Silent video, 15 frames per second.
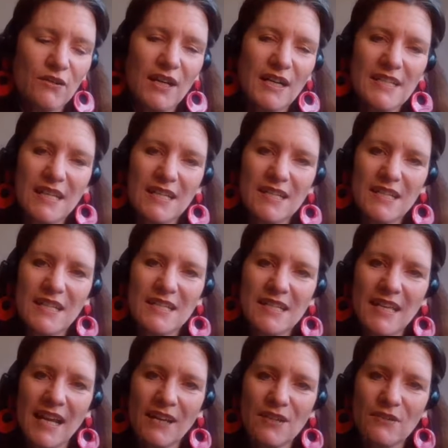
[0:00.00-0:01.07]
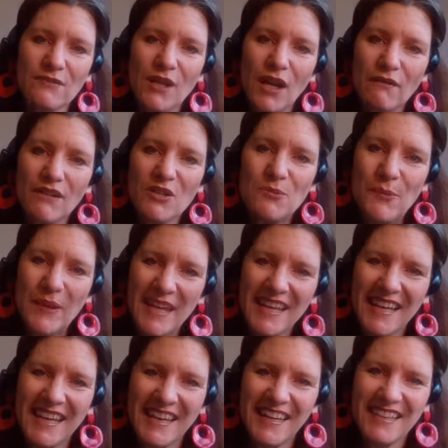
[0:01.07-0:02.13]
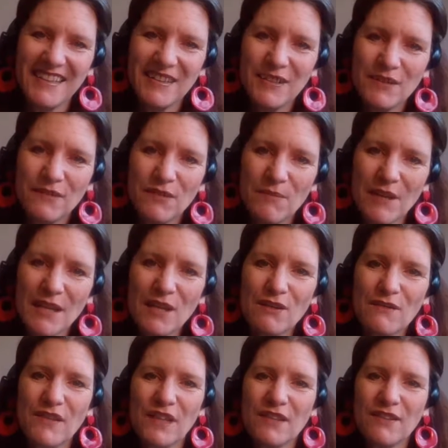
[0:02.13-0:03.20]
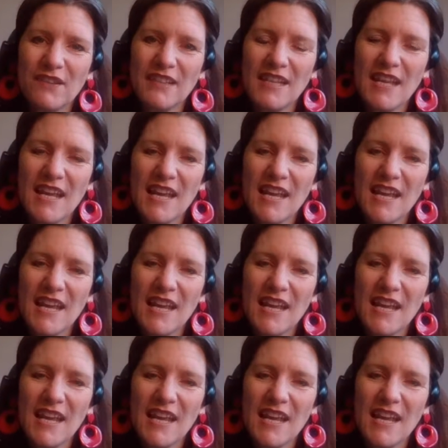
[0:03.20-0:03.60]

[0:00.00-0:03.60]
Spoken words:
I said it's an act of courage being here for many of you,